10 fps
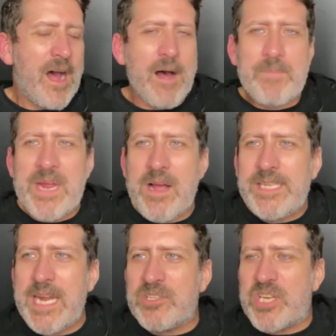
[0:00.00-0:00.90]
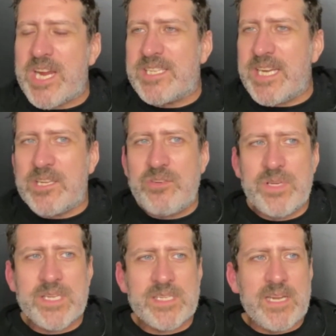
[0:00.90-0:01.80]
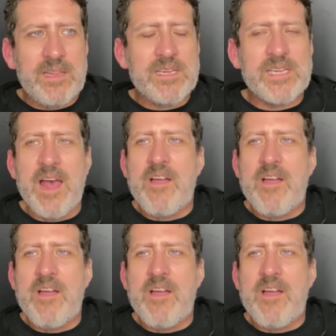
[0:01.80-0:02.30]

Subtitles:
Beyonce and Jay-Z, did you just see this?